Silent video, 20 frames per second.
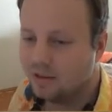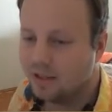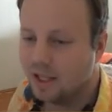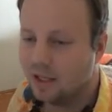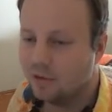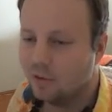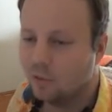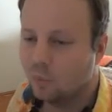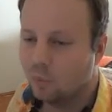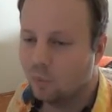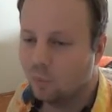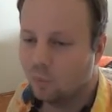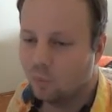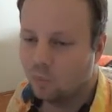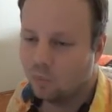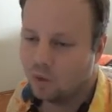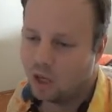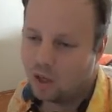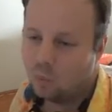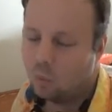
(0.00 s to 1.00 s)
Now,
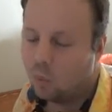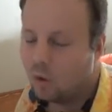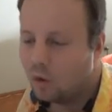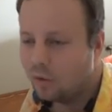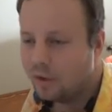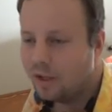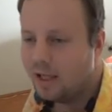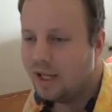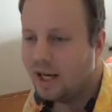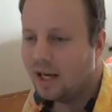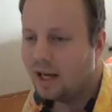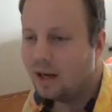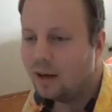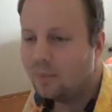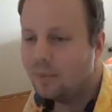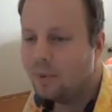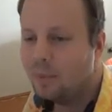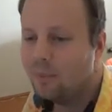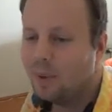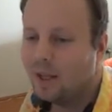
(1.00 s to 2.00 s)

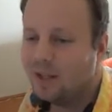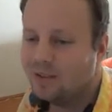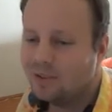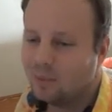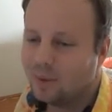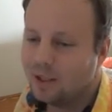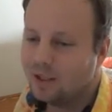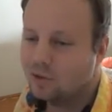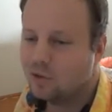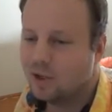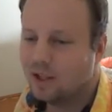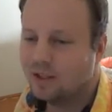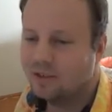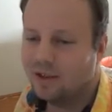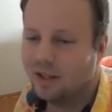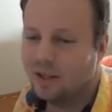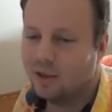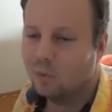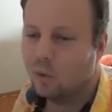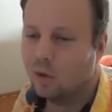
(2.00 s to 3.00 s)
the best way to
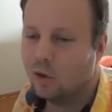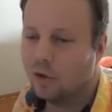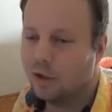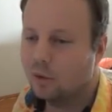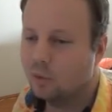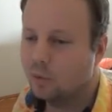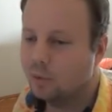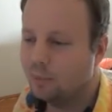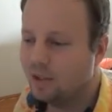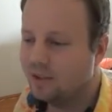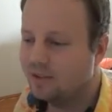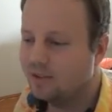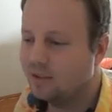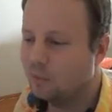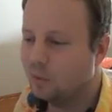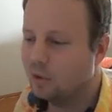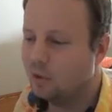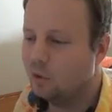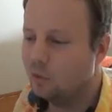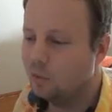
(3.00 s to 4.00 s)
translate a warrior would be
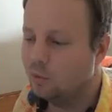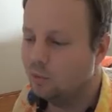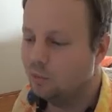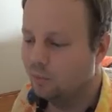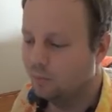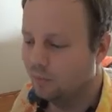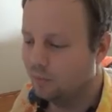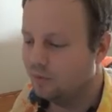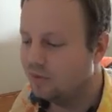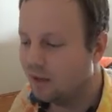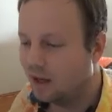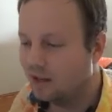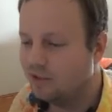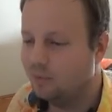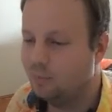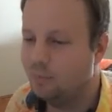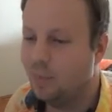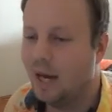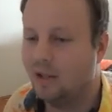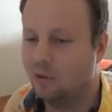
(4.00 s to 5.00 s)
someone who
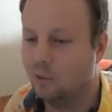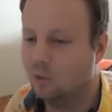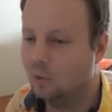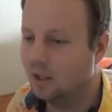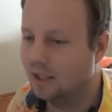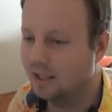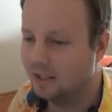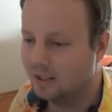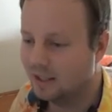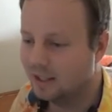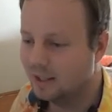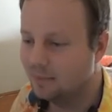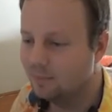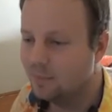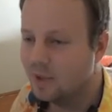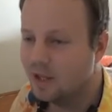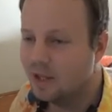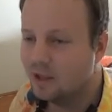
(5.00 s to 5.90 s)
does battle, okay?